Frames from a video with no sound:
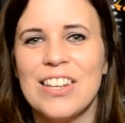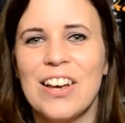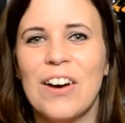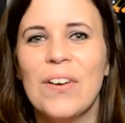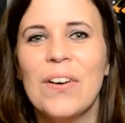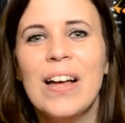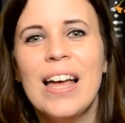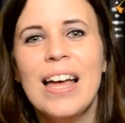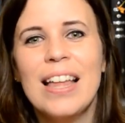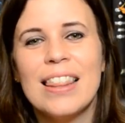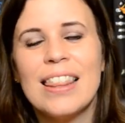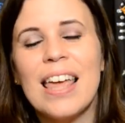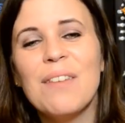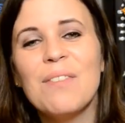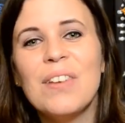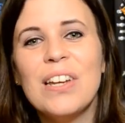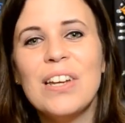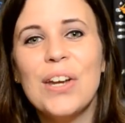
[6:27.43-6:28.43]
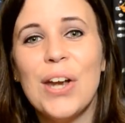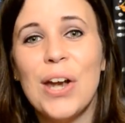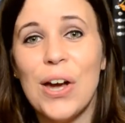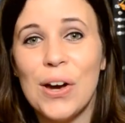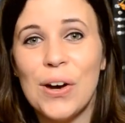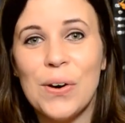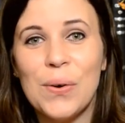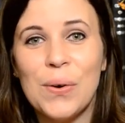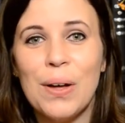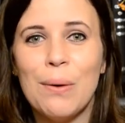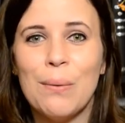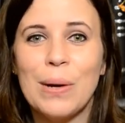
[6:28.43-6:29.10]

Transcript: So let me know